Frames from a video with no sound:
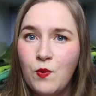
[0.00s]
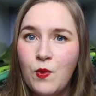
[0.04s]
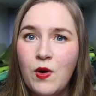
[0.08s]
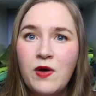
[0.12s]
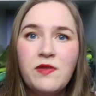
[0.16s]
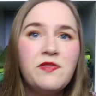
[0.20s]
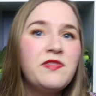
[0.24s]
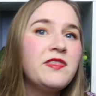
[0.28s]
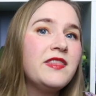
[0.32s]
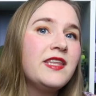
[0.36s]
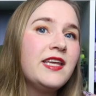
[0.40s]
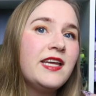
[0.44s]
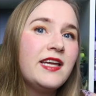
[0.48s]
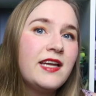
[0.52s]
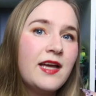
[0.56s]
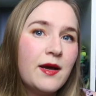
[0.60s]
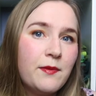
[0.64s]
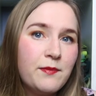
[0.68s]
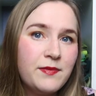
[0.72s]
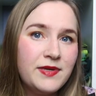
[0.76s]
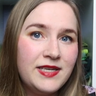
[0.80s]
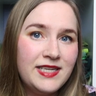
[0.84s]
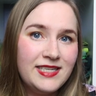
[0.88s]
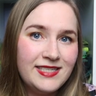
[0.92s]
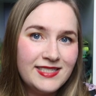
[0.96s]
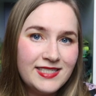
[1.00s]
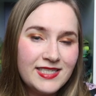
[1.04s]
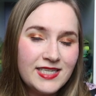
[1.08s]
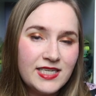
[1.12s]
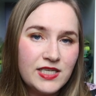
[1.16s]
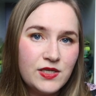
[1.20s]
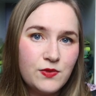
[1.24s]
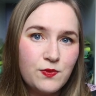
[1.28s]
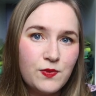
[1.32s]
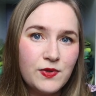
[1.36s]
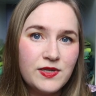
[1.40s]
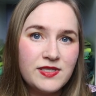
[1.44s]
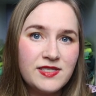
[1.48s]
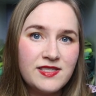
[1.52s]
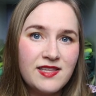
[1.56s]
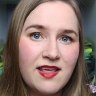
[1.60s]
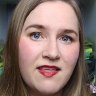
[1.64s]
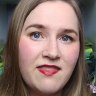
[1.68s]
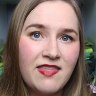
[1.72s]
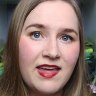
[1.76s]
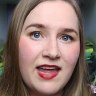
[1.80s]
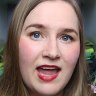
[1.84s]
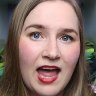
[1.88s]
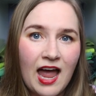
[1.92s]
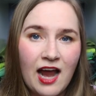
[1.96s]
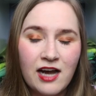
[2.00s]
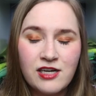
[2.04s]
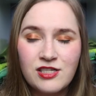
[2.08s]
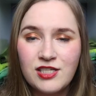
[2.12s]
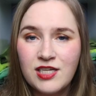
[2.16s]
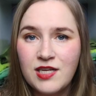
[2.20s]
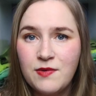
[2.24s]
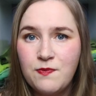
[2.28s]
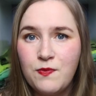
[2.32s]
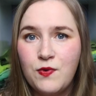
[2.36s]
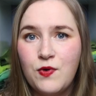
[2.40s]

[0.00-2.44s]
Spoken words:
what the company did was that they actually